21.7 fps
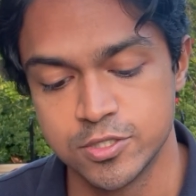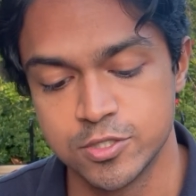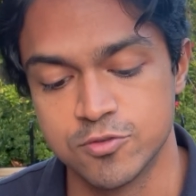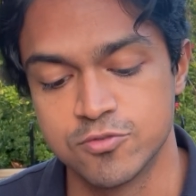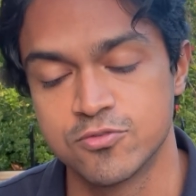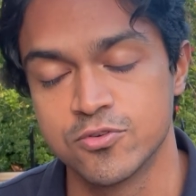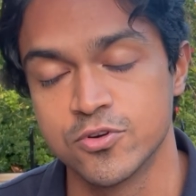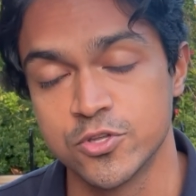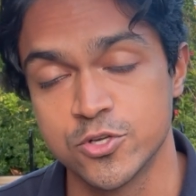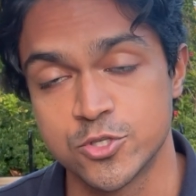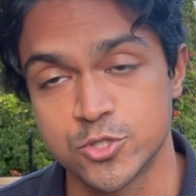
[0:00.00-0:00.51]
to
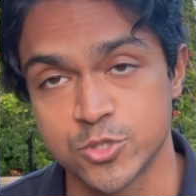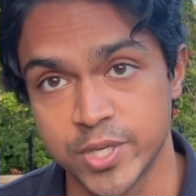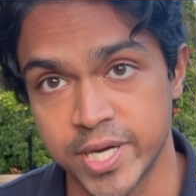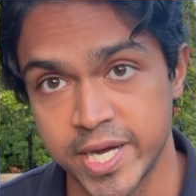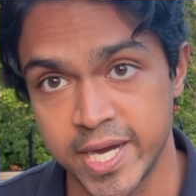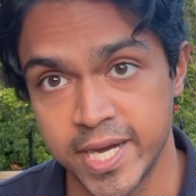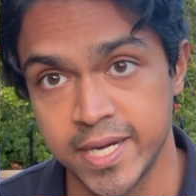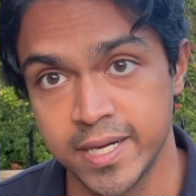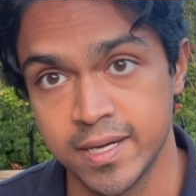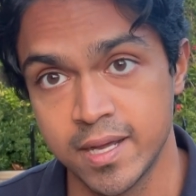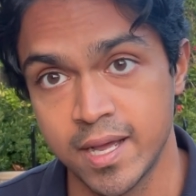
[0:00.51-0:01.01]
further
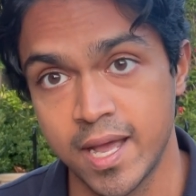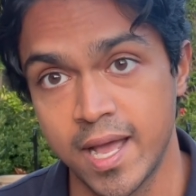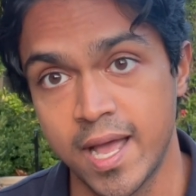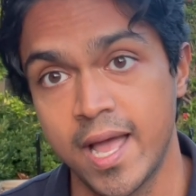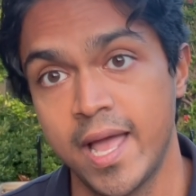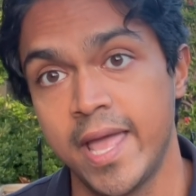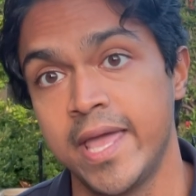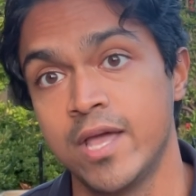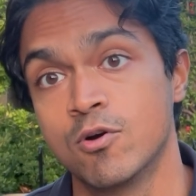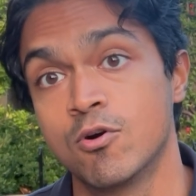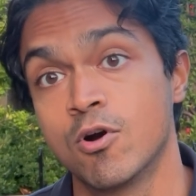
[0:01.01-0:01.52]
train
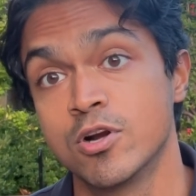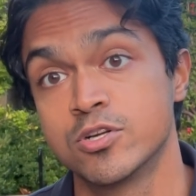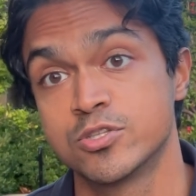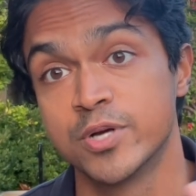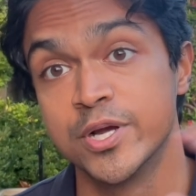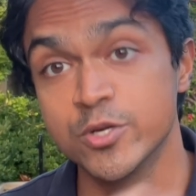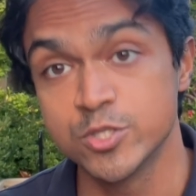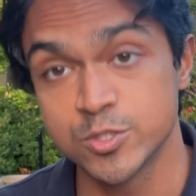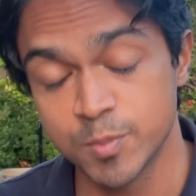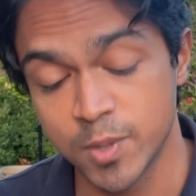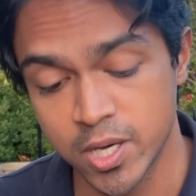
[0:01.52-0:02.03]
a large
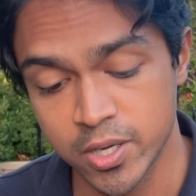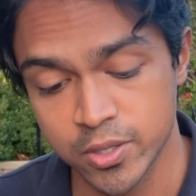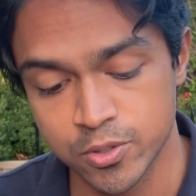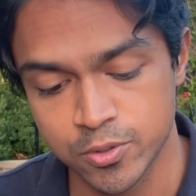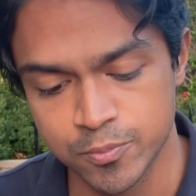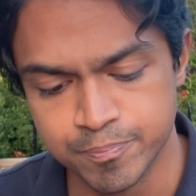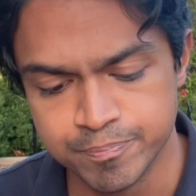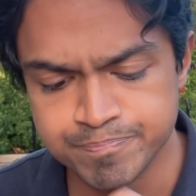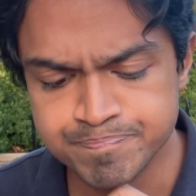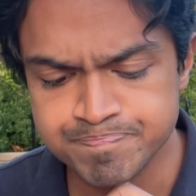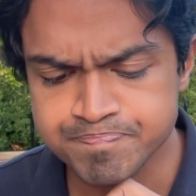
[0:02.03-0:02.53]
language model